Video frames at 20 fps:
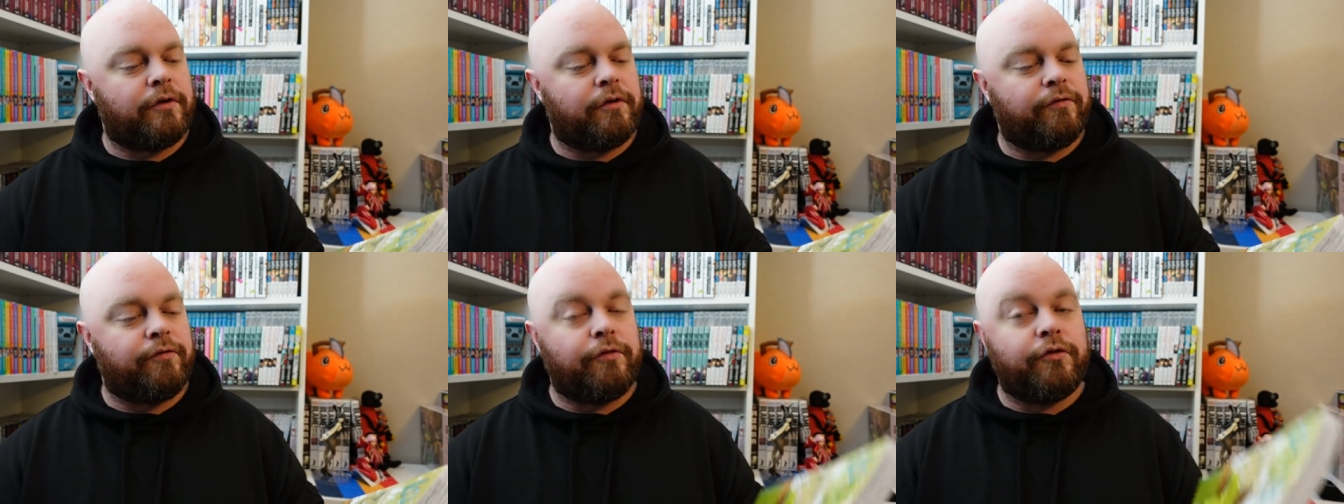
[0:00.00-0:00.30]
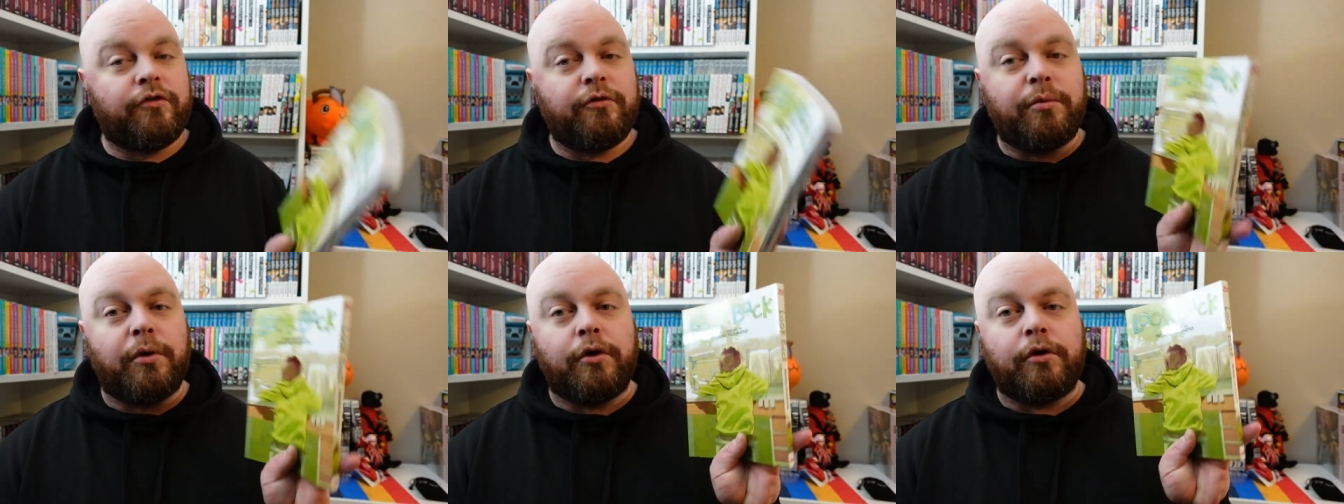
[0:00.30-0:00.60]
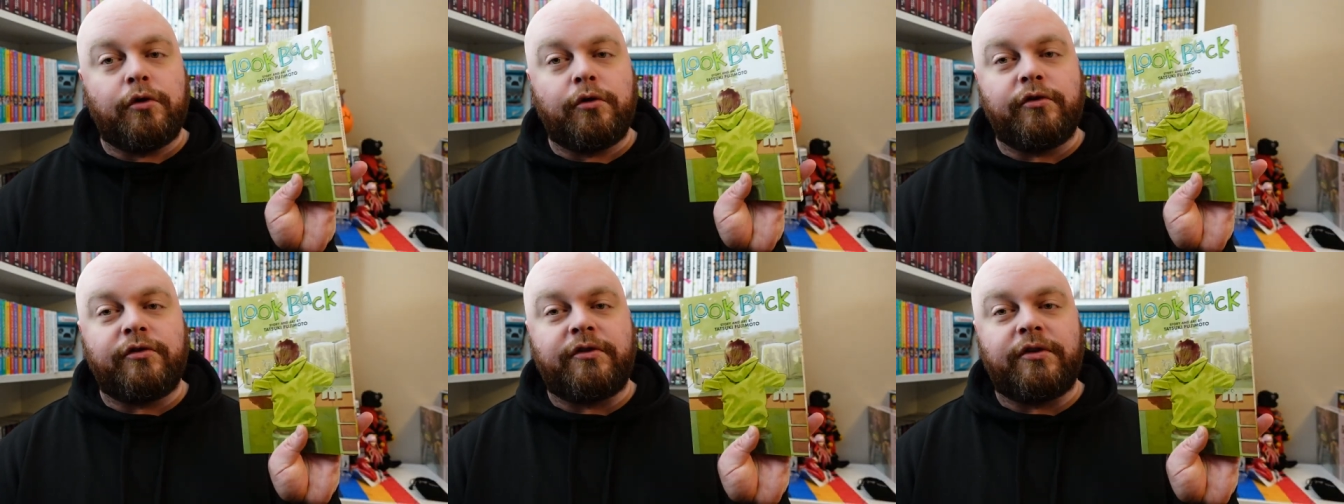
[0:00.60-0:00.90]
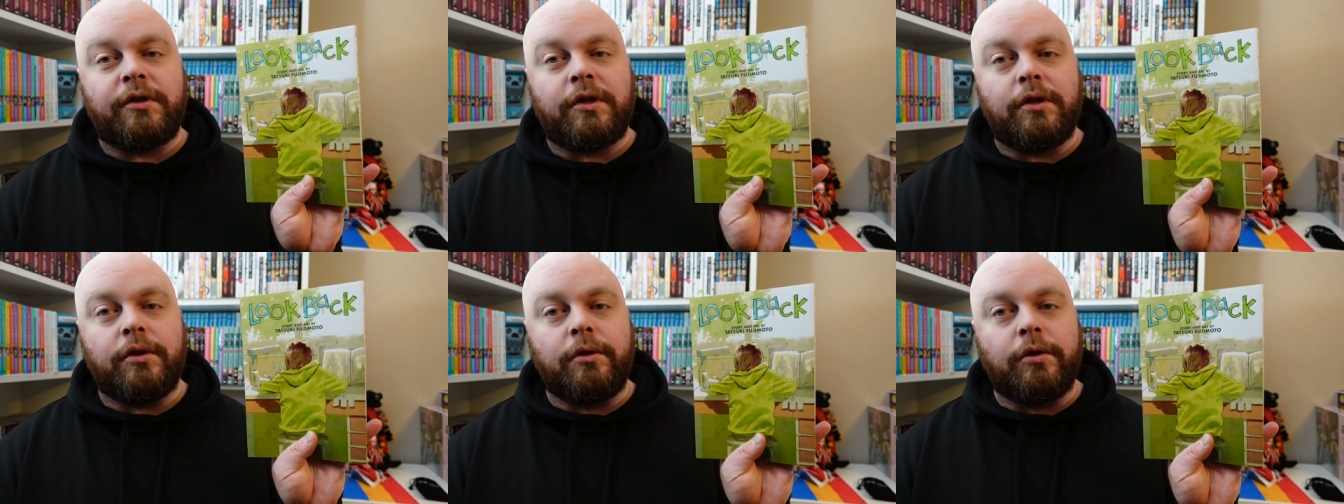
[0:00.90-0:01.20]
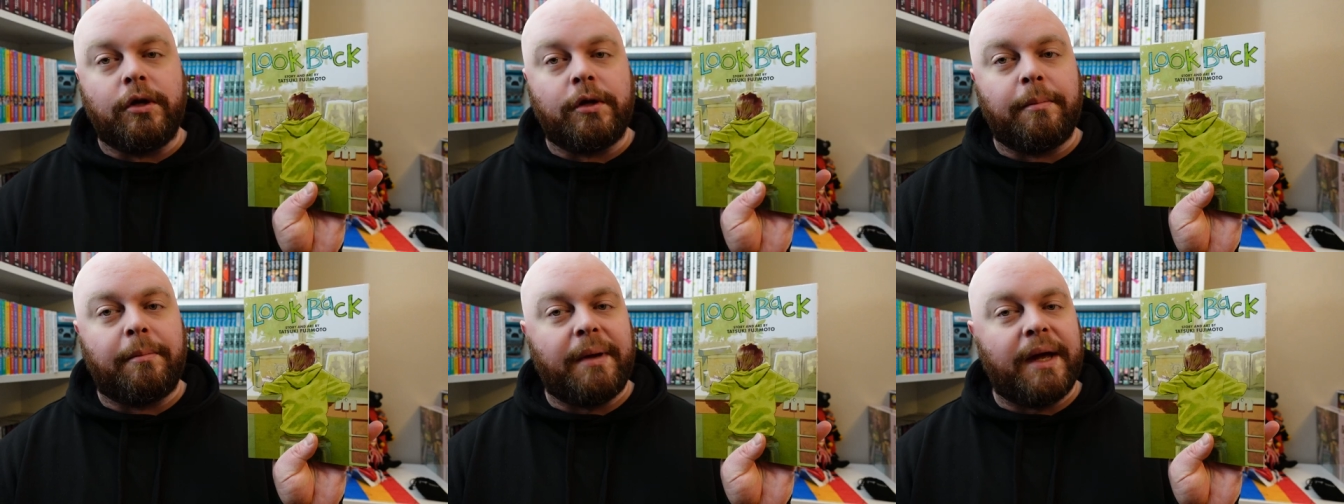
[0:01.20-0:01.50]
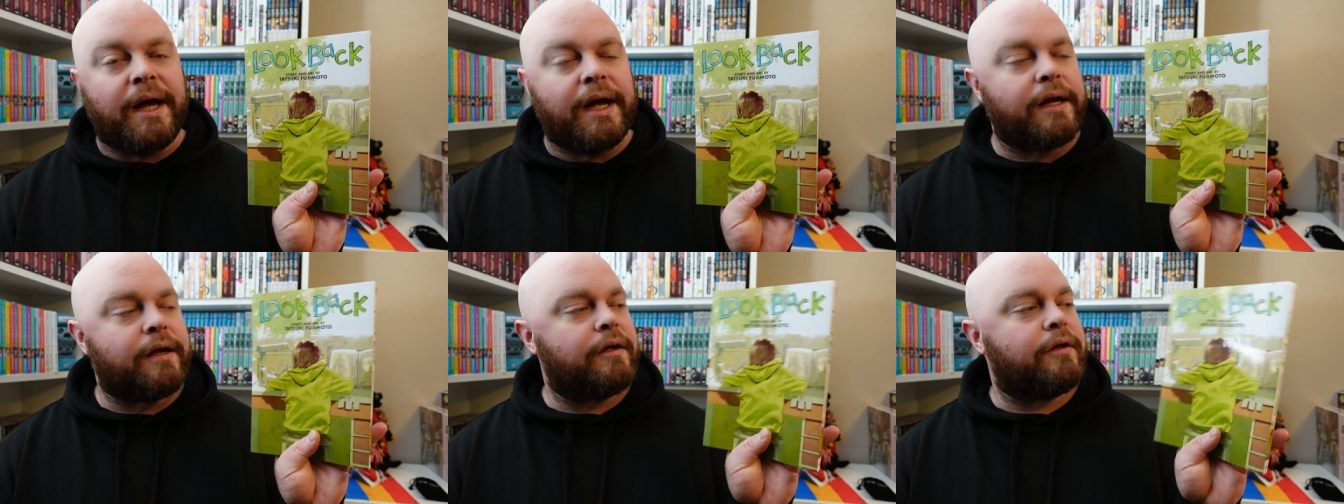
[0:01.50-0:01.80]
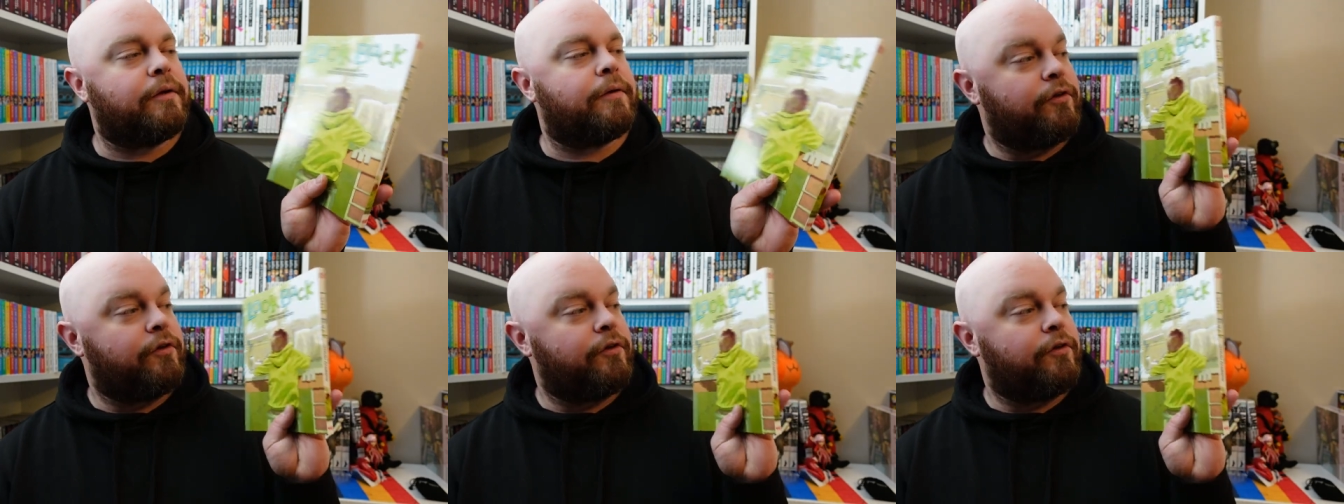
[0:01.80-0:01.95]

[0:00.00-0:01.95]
Fujimoto's Look Back.